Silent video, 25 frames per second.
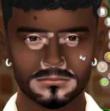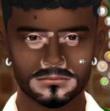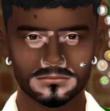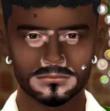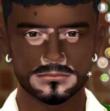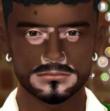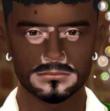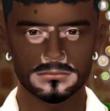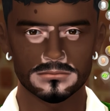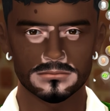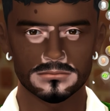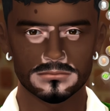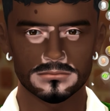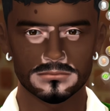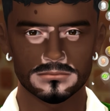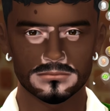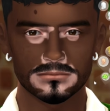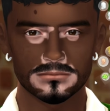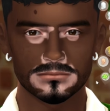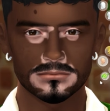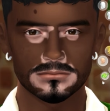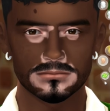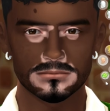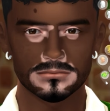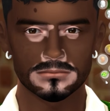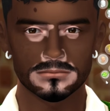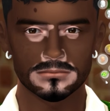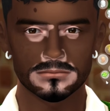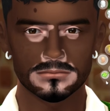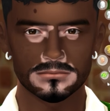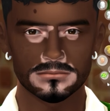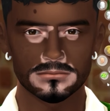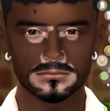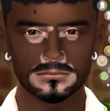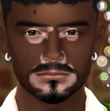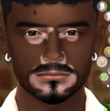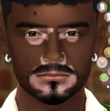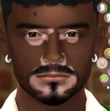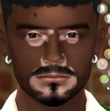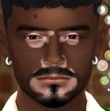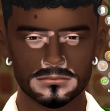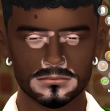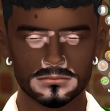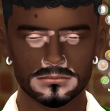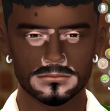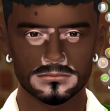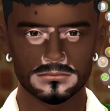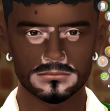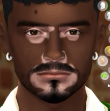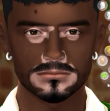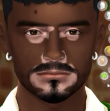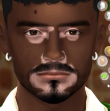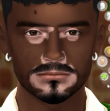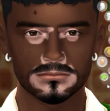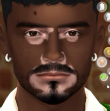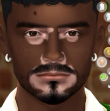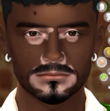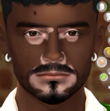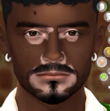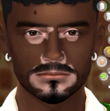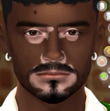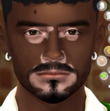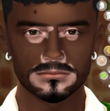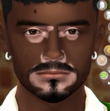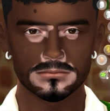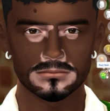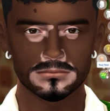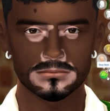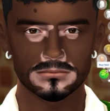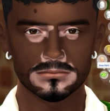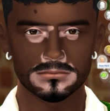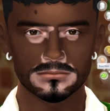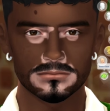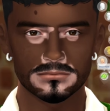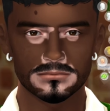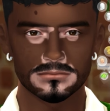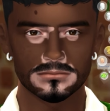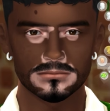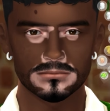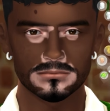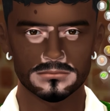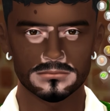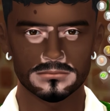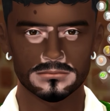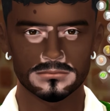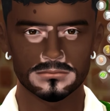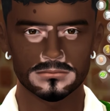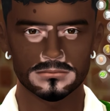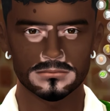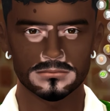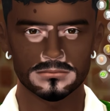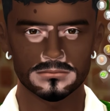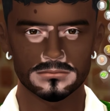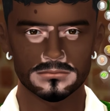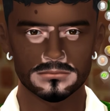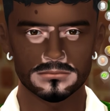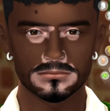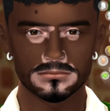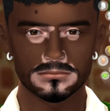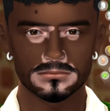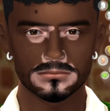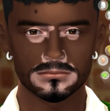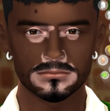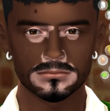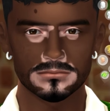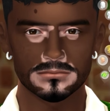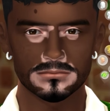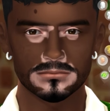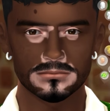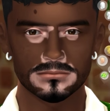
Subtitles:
(silent)